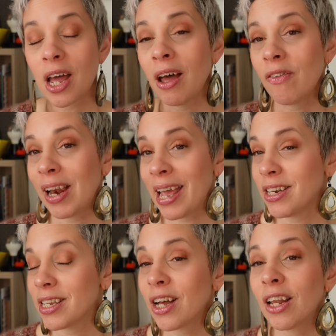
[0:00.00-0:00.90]
the
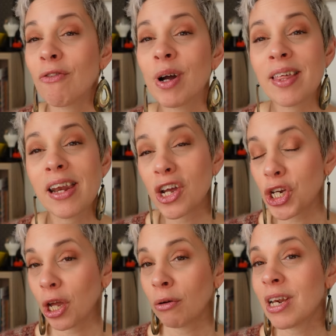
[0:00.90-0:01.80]
latest colorway that I
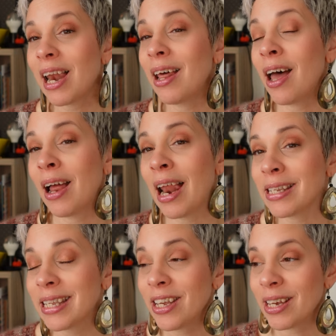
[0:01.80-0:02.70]
showed
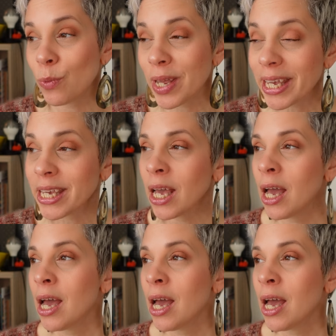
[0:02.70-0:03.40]
last week,